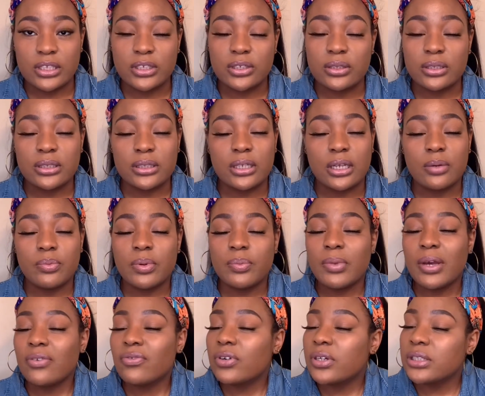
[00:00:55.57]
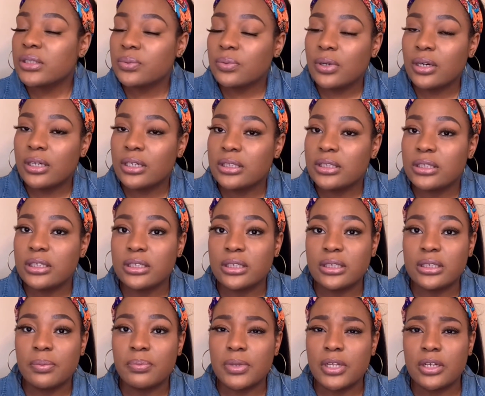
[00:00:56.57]
So it's gonna be my first one. It's just
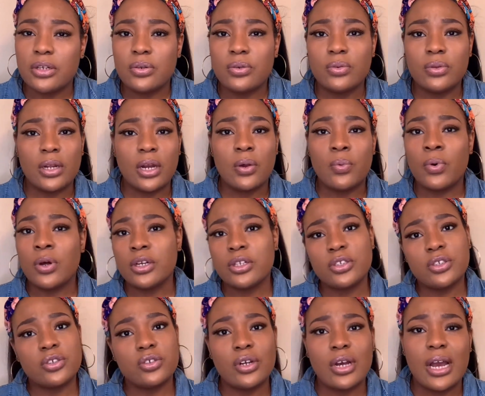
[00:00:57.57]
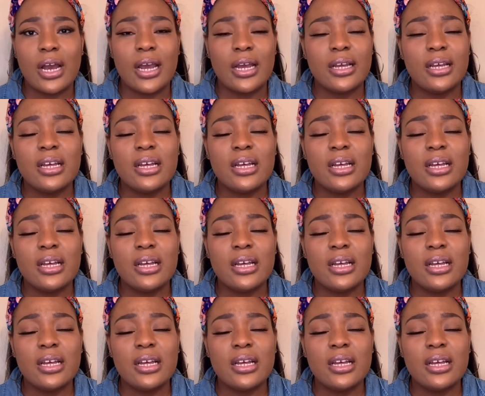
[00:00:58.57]
something new that I wanted to try.